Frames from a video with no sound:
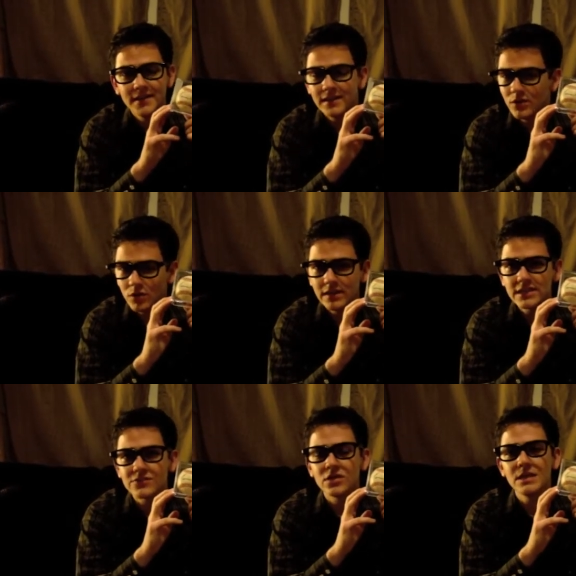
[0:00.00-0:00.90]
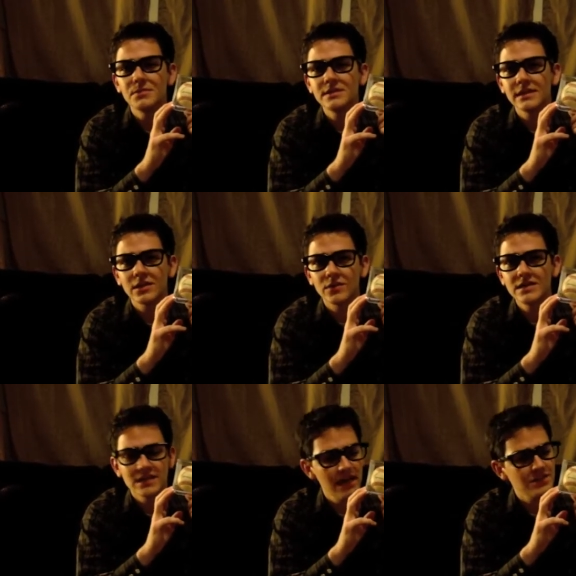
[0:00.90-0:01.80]
You don't need this for any particular
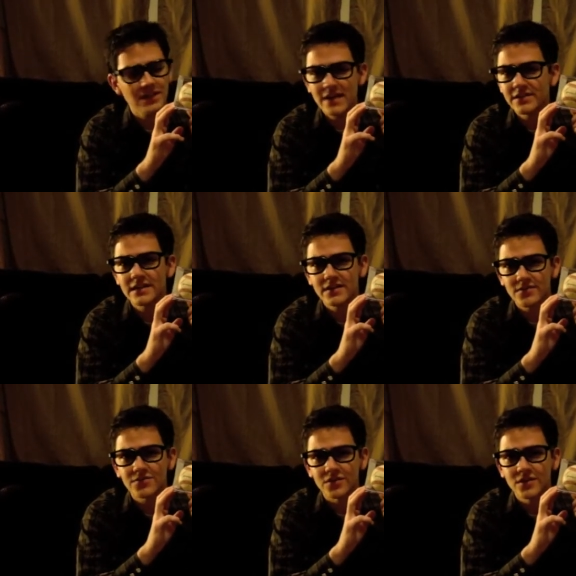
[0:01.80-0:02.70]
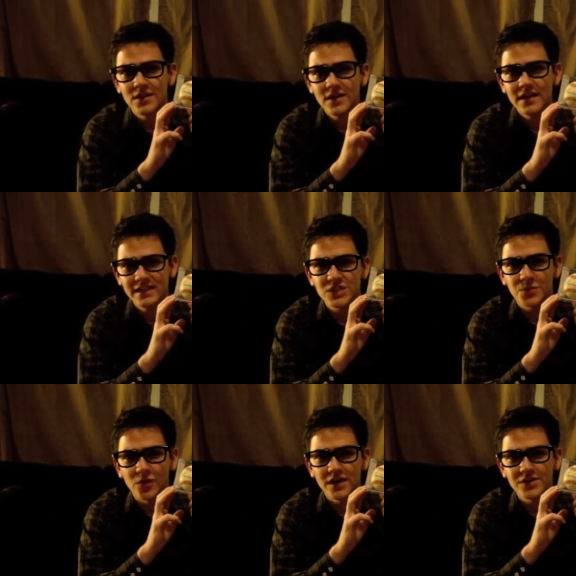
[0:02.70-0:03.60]
reason, I just have it here for
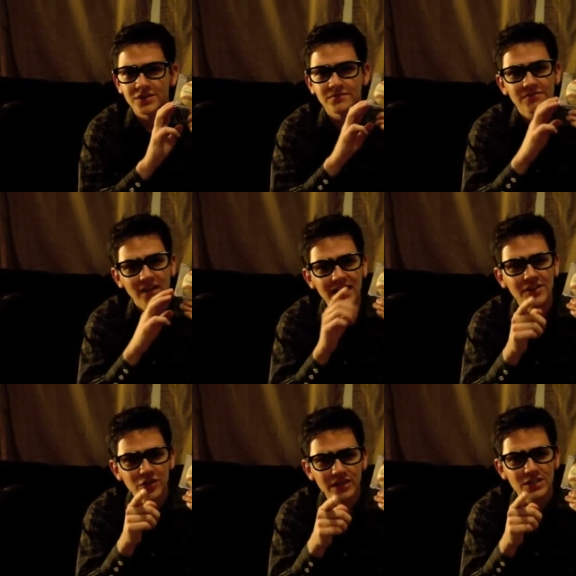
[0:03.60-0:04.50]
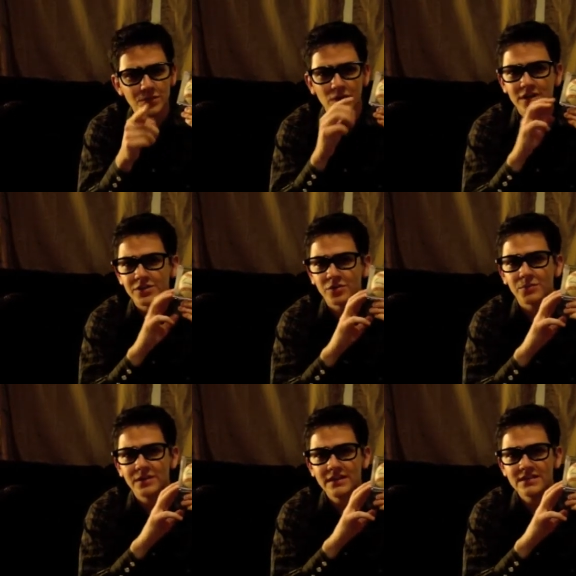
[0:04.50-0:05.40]
inspiration. Find your inspirational
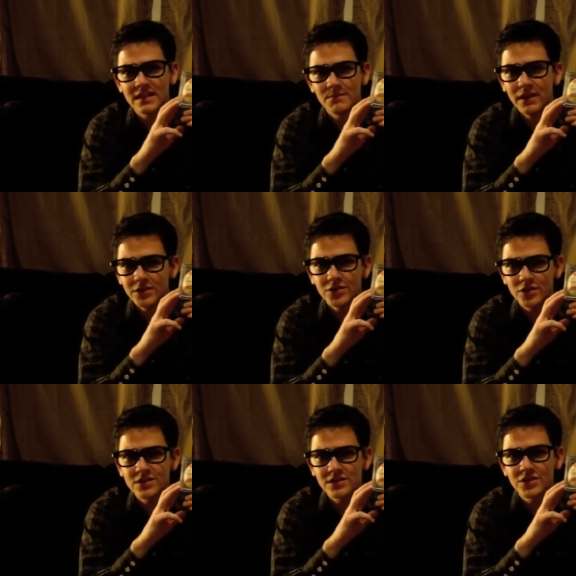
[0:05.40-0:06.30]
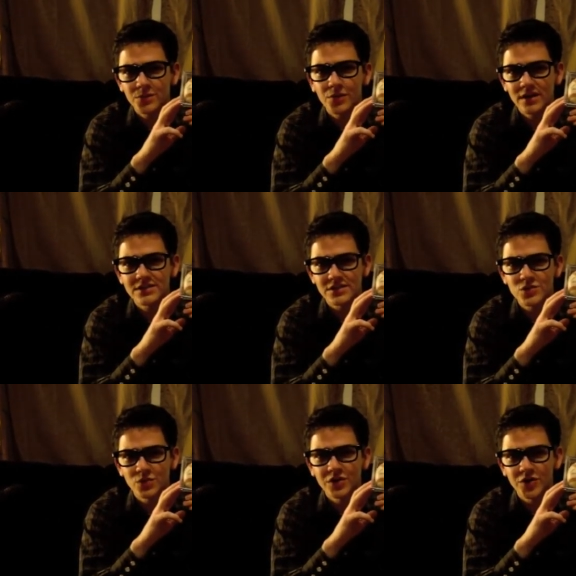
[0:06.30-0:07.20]
piece and make sure it's in your
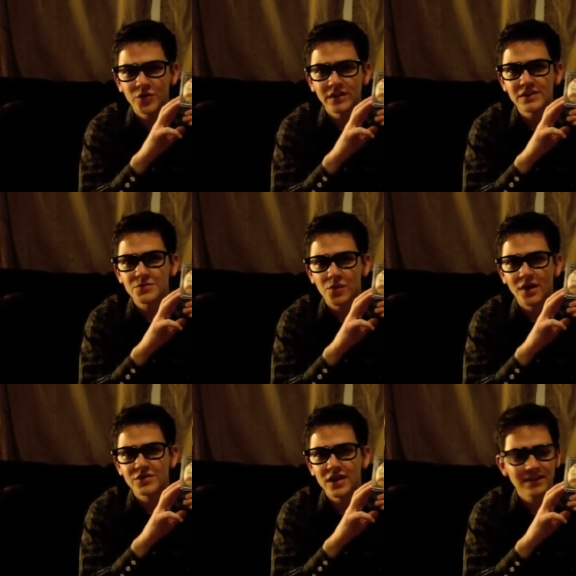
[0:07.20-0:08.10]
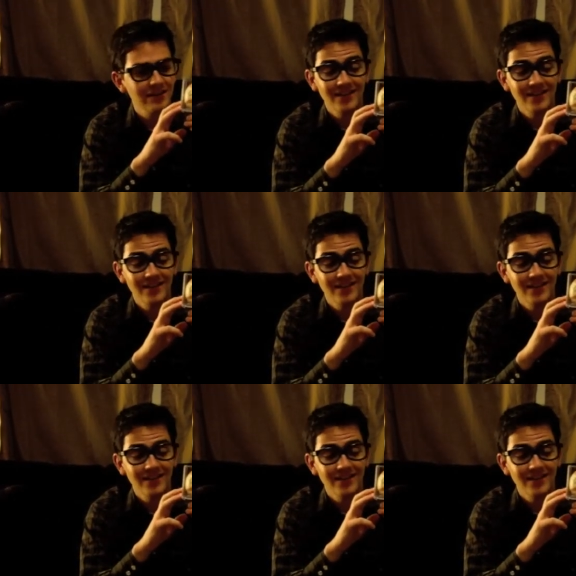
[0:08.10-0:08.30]
presence when you're doing this project.